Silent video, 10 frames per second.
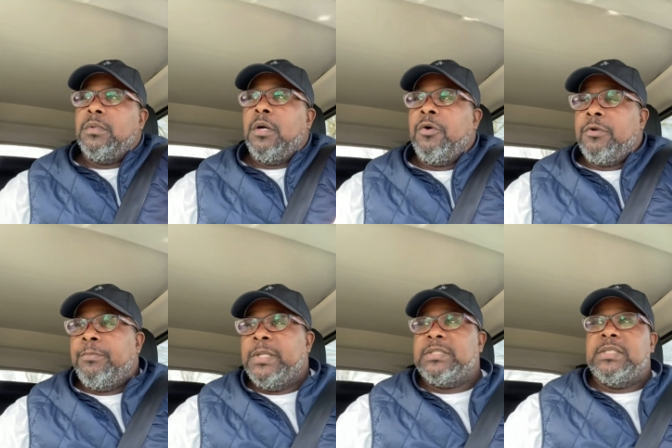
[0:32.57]
own a
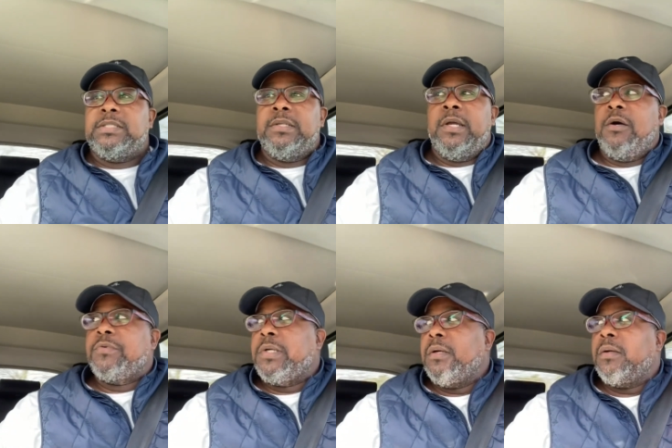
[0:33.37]
business in
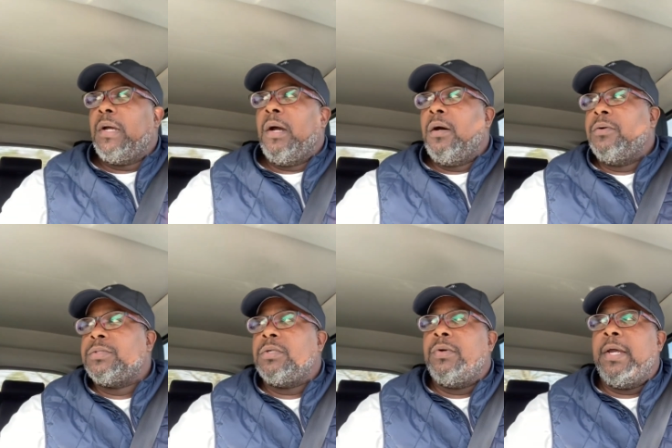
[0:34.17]
healthcare, I
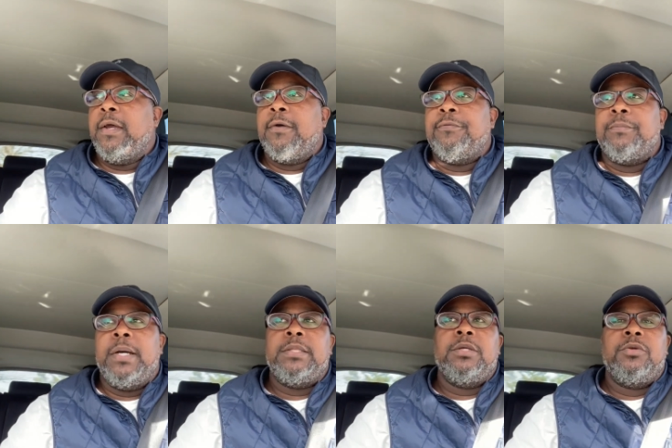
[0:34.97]
also have
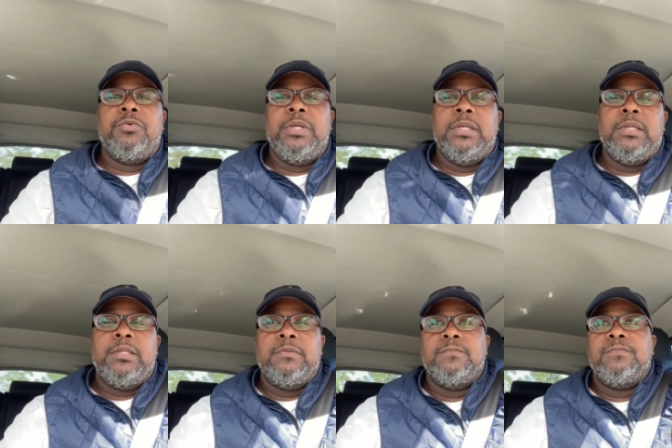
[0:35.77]
my degree
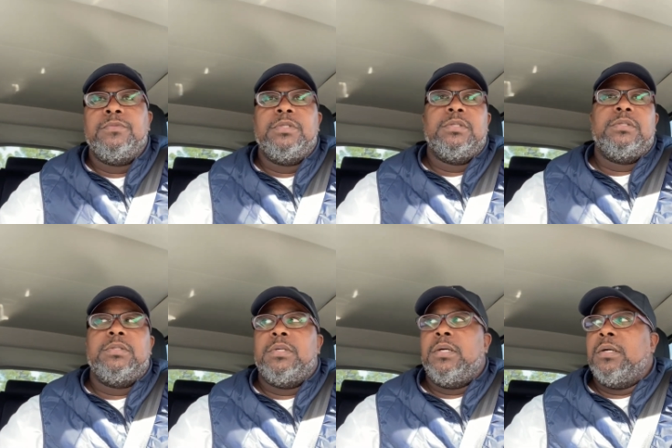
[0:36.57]
in,
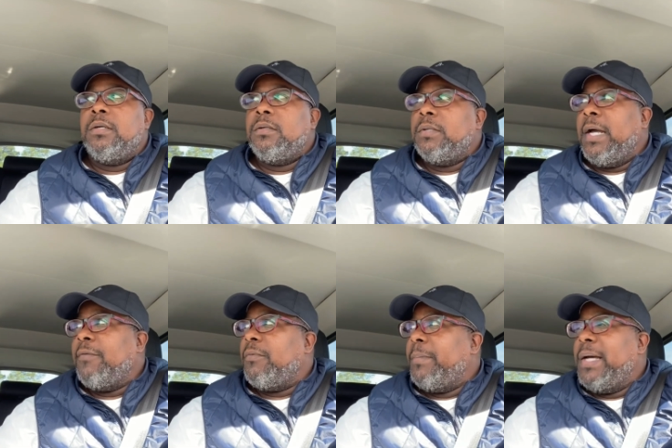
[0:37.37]
uh, I have
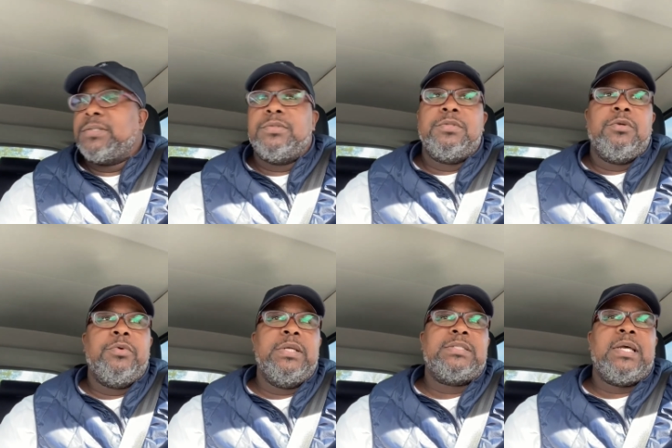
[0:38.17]
a master's
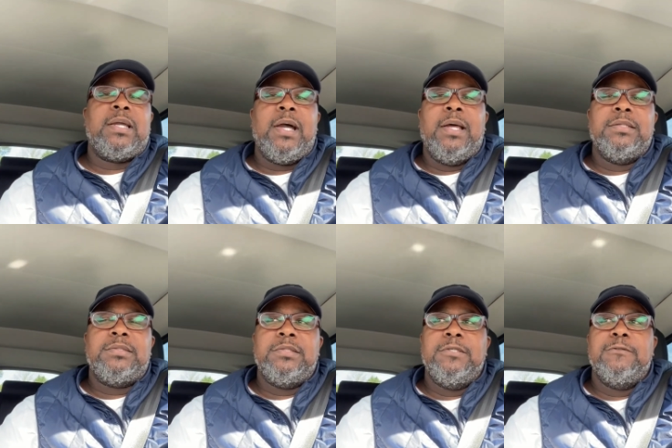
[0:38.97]
degree in
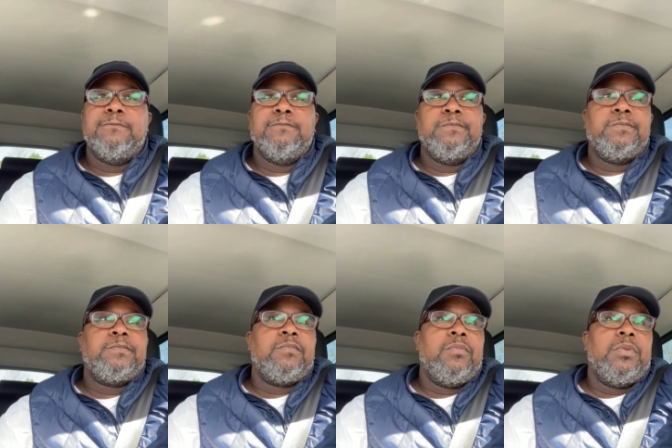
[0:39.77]
psychology.
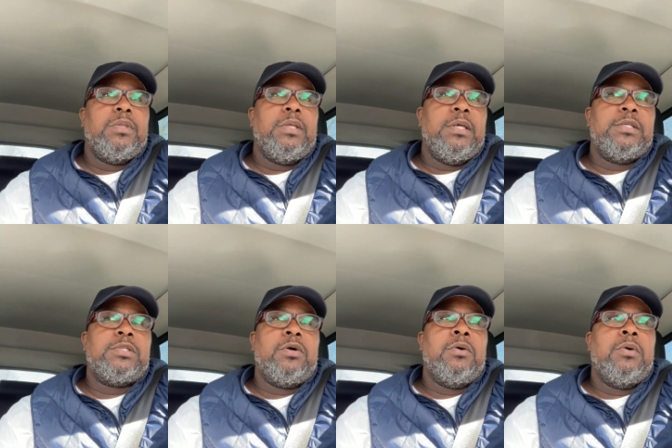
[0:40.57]
And
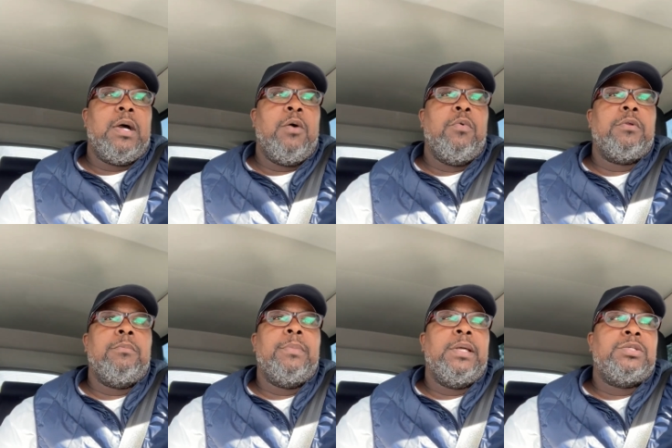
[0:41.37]
so, I want to
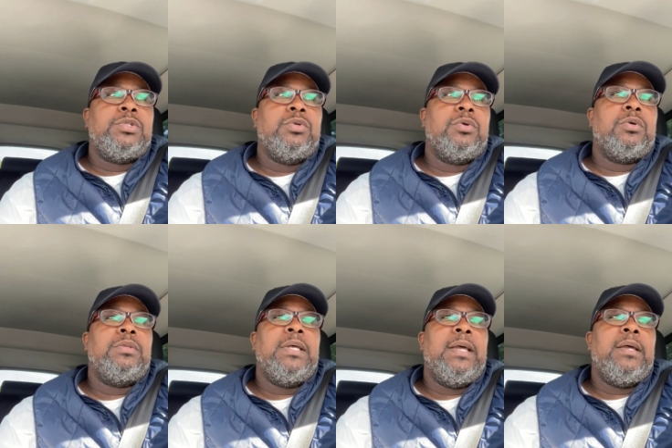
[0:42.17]
make sure
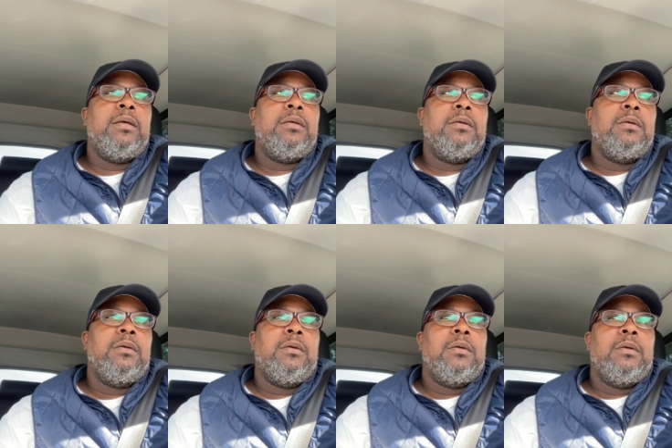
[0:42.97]
that
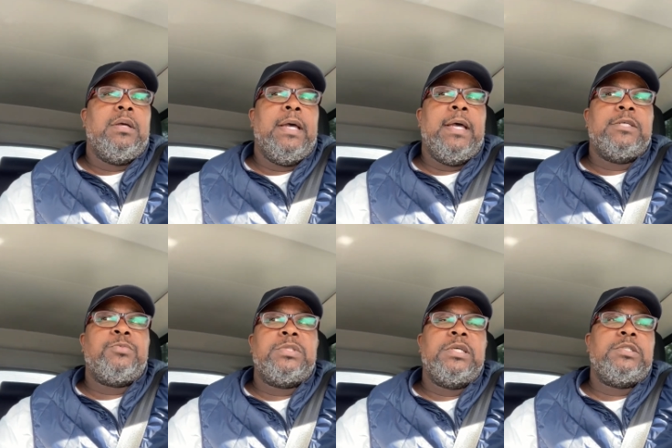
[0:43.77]
as
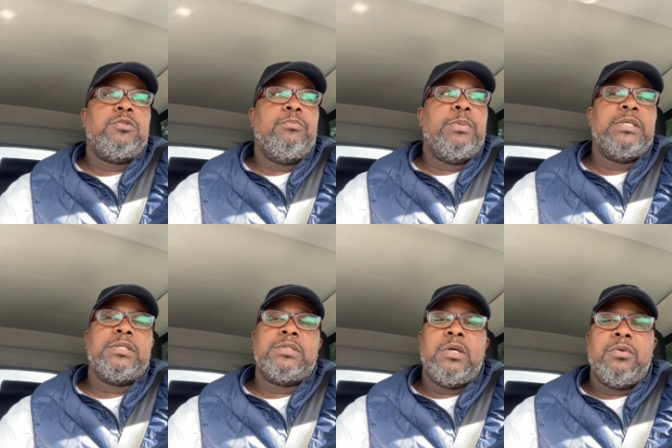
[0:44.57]
potential
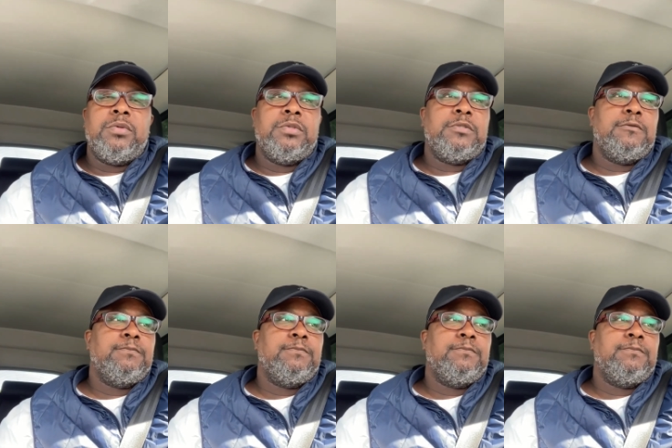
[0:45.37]
business owners,